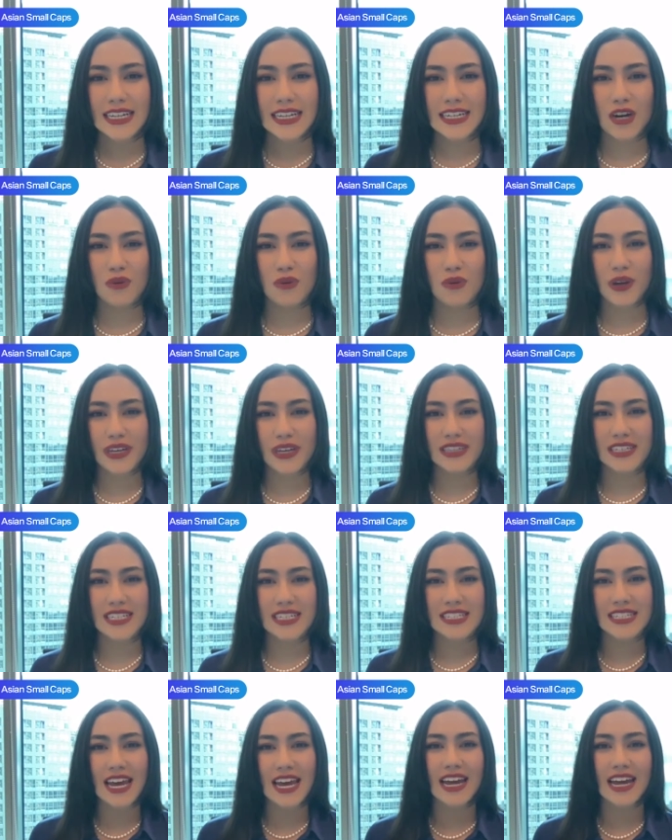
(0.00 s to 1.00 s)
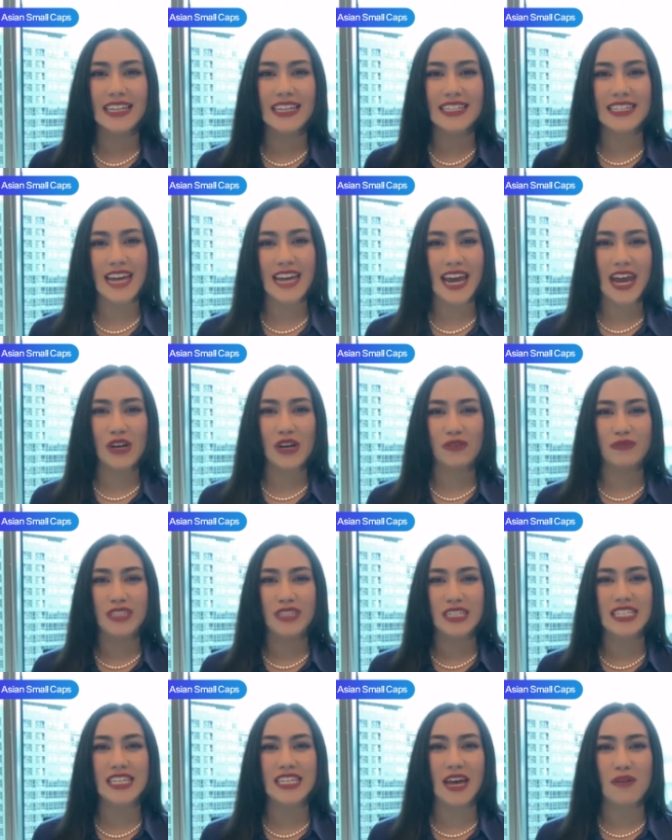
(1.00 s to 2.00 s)
Now, we're in the second day of
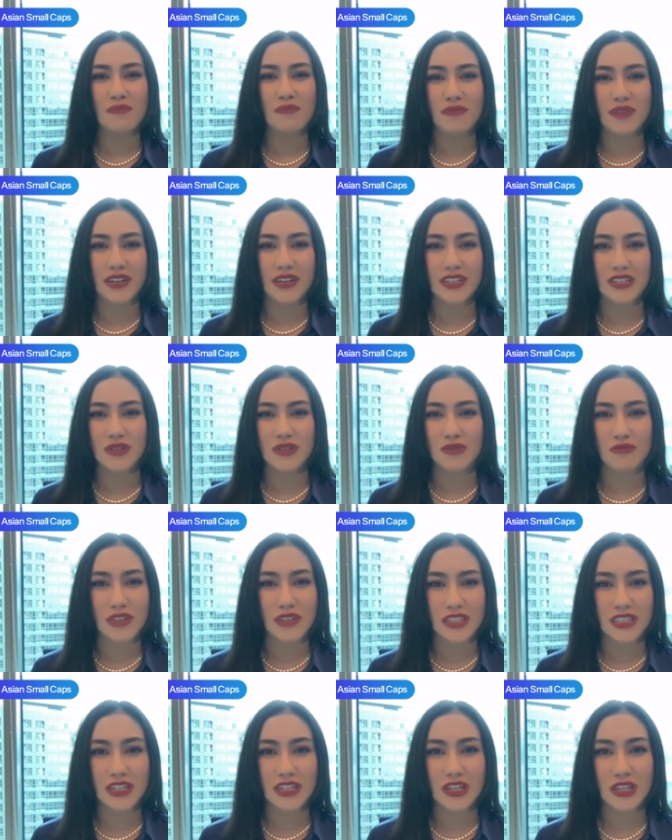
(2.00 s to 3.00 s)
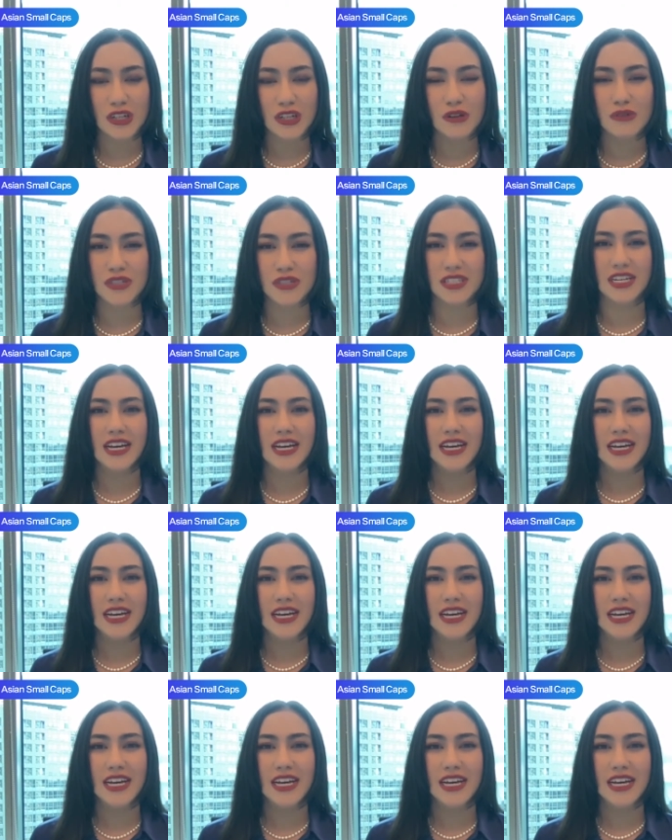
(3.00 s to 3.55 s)
December. It's really close